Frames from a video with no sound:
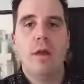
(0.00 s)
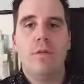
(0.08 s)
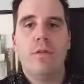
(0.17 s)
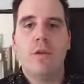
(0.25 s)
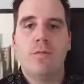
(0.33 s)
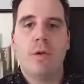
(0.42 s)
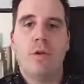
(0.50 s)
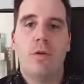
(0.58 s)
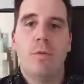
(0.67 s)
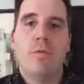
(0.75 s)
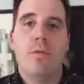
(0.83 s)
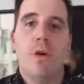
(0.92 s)
in the Facebook
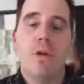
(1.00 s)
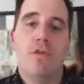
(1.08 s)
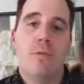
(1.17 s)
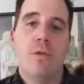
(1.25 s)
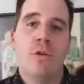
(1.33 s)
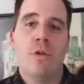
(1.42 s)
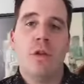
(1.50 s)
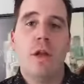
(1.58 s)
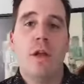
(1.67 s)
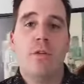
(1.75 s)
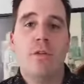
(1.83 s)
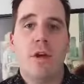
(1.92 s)
group for Entrepreneur
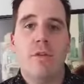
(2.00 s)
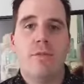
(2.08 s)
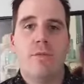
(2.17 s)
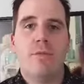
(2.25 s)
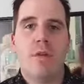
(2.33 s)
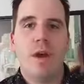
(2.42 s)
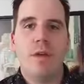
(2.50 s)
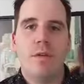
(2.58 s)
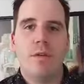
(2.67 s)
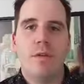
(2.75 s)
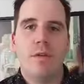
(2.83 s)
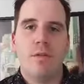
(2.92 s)
Alliance, I've
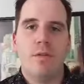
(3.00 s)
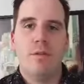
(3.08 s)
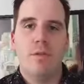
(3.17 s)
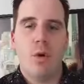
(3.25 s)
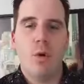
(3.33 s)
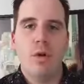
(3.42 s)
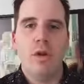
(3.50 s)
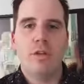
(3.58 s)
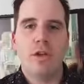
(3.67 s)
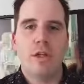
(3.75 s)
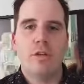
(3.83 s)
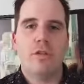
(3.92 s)
kind of totally
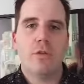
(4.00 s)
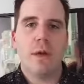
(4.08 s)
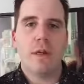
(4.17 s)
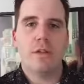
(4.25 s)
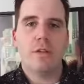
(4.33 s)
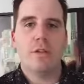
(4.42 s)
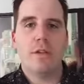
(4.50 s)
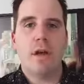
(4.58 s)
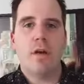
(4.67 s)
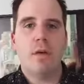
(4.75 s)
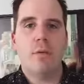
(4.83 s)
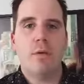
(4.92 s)
changed directions in
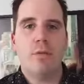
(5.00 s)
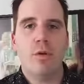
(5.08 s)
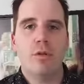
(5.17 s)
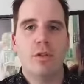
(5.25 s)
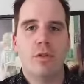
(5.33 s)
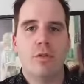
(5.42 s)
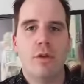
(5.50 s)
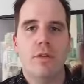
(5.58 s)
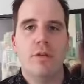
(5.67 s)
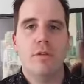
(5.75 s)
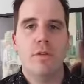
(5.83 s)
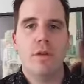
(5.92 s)
how I'm approaching
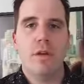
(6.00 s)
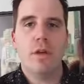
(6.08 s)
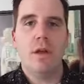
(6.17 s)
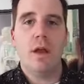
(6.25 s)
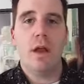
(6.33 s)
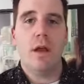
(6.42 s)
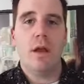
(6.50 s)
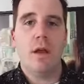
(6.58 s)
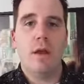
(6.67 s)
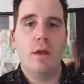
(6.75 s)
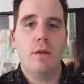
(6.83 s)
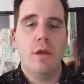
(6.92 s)
2017,
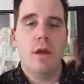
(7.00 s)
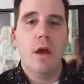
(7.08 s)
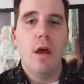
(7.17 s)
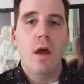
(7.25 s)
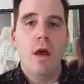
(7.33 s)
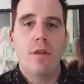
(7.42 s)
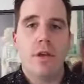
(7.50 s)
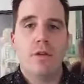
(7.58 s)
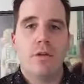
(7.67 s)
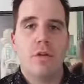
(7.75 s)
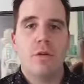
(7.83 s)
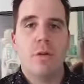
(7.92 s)
and
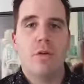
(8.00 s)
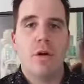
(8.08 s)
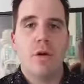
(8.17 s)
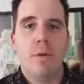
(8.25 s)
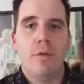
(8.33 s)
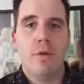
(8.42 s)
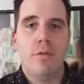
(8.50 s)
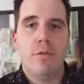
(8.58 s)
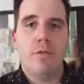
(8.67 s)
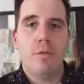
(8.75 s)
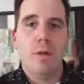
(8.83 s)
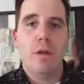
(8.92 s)
things are going to be quite a bit
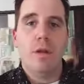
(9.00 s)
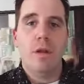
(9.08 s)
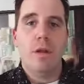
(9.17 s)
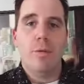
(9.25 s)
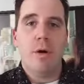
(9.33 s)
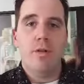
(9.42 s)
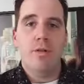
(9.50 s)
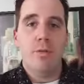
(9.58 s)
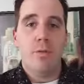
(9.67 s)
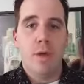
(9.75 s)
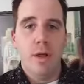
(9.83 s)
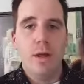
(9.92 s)
different for me in a
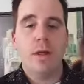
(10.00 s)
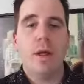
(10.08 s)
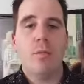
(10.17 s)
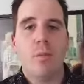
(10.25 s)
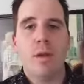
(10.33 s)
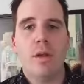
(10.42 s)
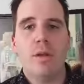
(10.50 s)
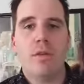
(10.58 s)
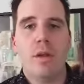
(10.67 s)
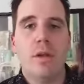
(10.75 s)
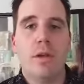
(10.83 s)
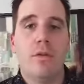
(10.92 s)
positive way. And I'm really
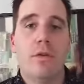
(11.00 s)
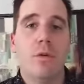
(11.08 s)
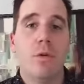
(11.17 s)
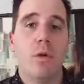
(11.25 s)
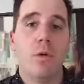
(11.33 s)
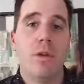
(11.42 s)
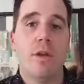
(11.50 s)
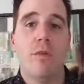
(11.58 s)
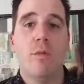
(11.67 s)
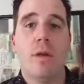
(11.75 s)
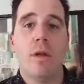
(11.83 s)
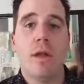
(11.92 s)
excited to work with
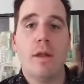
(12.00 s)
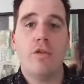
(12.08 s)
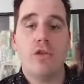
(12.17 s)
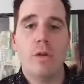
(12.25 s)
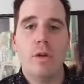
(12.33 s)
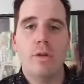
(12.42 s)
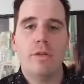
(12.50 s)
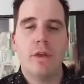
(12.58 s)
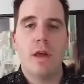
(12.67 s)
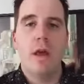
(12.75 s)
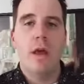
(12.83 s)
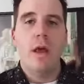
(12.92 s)
everybody that joins,